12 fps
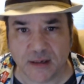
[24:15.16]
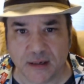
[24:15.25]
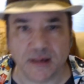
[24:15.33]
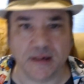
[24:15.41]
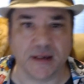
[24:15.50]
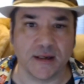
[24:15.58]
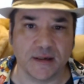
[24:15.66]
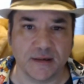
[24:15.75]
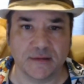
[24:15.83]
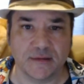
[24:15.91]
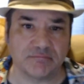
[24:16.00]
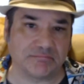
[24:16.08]
Okay.
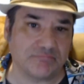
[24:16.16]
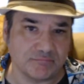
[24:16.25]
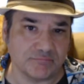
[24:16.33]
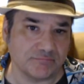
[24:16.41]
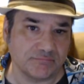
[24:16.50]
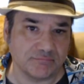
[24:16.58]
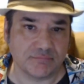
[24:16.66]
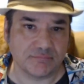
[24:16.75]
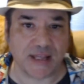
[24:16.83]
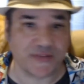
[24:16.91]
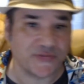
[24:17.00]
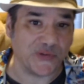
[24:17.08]

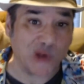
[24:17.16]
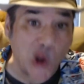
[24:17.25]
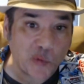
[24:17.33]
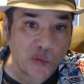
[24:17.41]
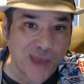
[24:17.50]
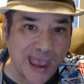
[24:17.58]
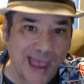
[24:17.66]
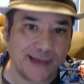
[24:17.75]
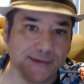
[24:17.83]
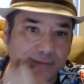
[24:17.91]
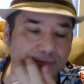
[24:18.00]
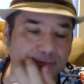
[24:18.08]
That's
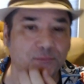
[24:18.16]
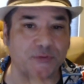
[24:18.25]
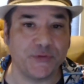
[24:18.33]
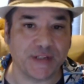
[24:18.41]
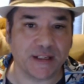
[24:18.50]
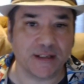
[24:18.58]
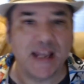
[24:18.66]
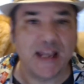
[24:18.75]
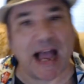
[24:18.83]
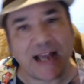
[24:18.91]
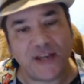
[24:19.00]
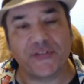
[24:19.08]
Notepad, I'm using it.
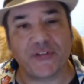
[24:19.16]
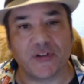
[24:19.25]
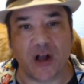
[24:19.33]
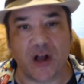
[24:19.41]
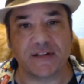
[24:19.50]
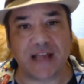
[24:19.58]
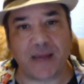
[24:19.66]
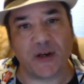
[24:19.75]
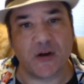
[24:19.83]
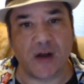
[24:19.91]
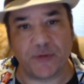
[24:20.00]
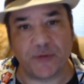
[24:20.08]
I used to, a long time
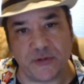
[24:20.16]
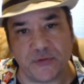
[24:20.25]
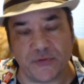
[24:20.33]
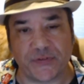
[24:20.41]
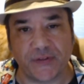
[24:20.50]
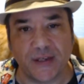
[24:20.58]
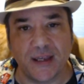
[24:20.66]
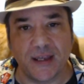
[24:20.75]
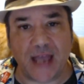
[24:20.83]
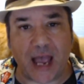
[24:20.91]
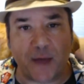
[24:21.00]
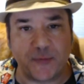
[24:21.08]
ago, I would
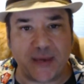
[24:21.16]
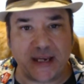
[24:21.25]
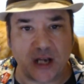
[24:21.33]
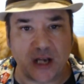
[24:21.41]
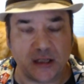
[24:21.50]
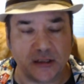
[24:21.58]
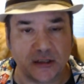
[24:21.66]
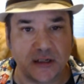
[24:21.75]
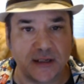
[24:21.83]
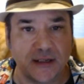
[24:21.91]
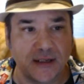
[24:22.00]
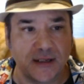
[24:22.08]
make colored,